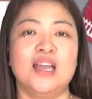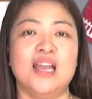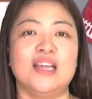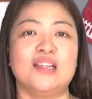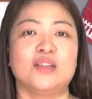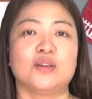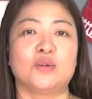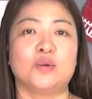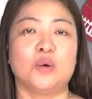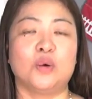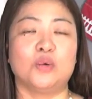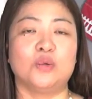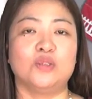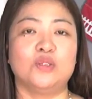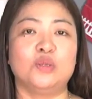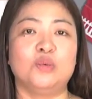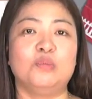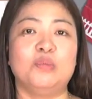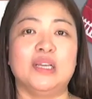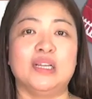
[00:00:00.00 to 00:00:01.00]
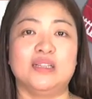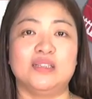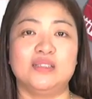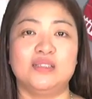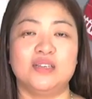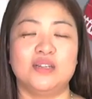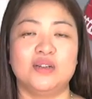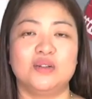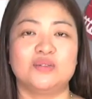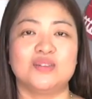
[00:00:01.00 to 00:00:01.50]
in the goal to
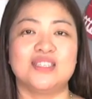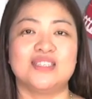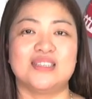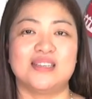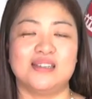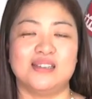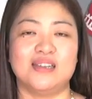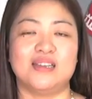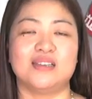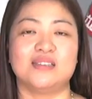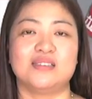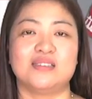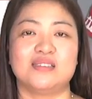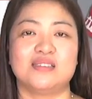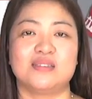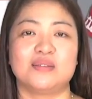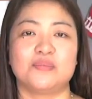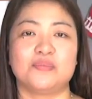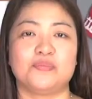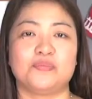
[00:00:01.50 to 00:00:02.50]
build resilience.